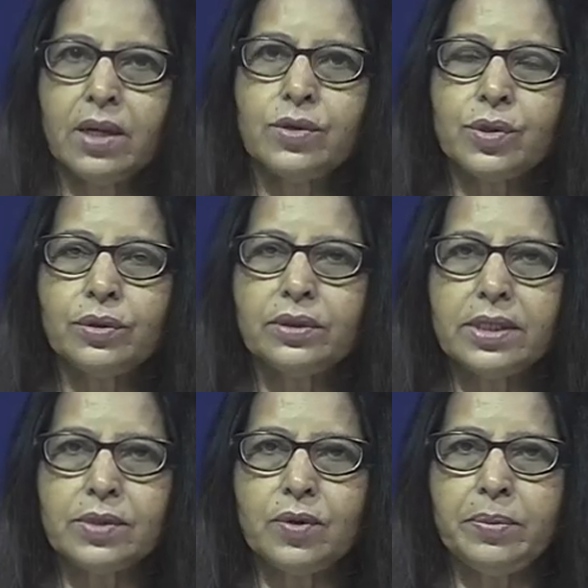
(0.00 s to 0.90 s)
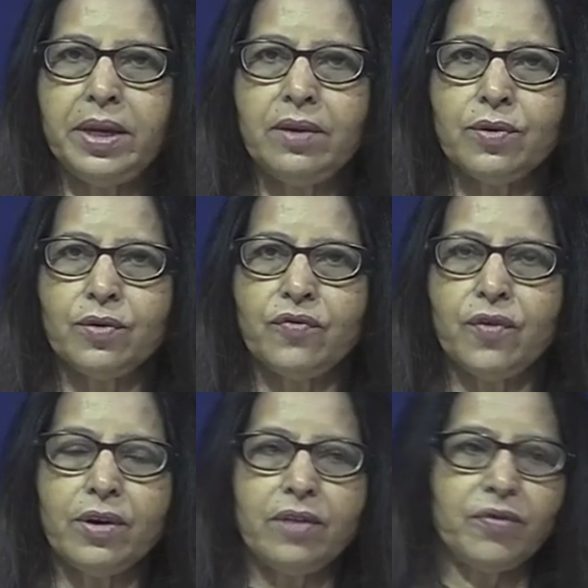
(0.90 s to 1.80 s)
So, this will be true
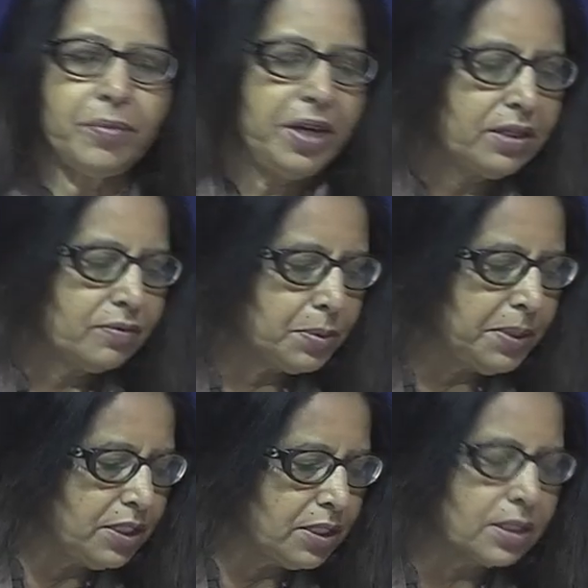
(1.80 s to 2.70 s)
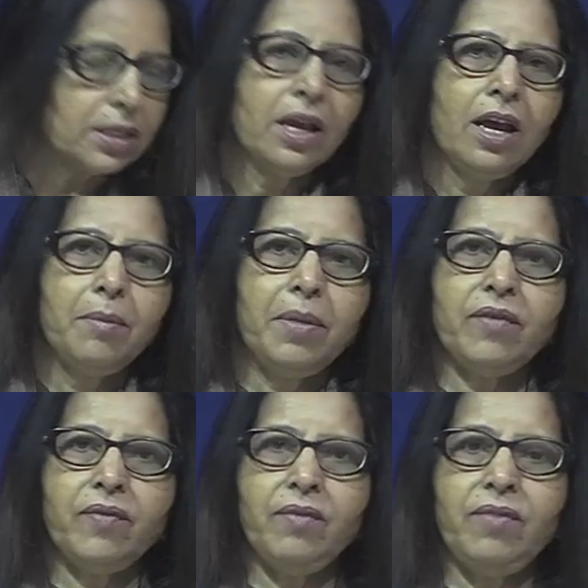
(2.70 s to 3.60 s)
for informative speeches,
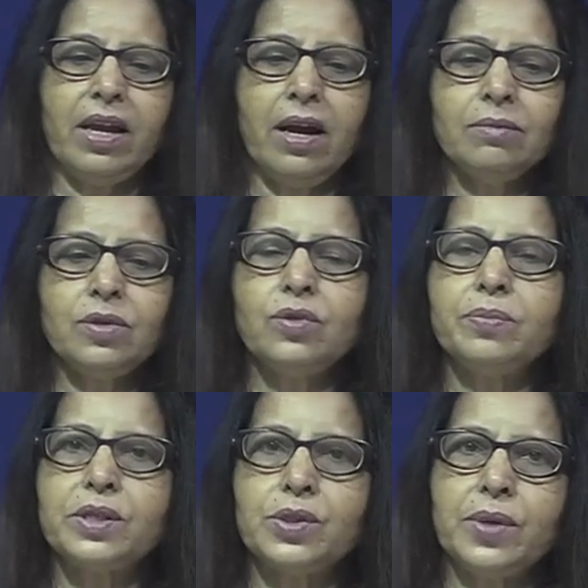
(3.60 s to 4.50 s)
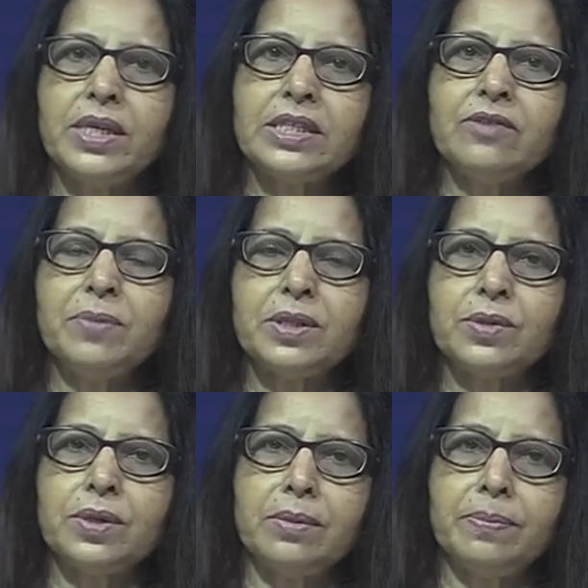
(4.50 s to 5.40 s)
but when we come to persuasive
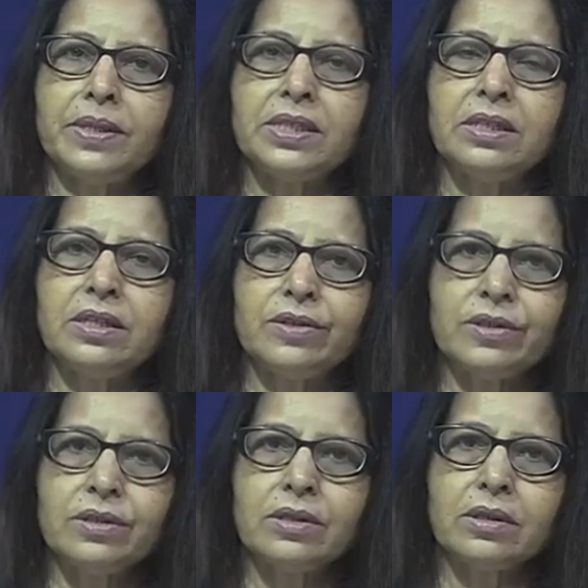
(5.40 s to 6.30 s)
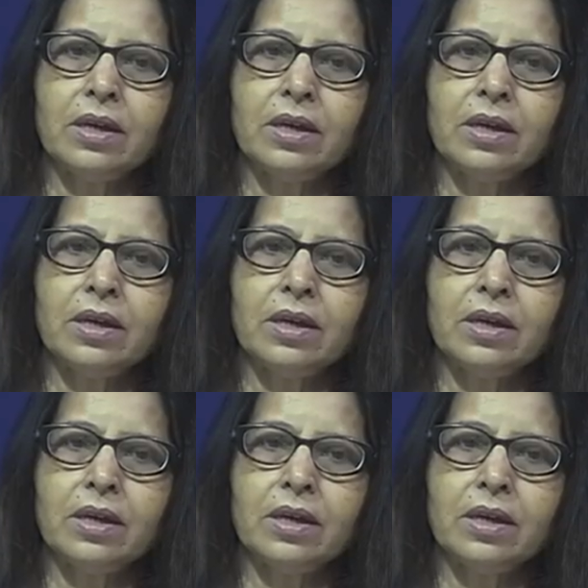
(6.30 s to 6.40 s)
presentations,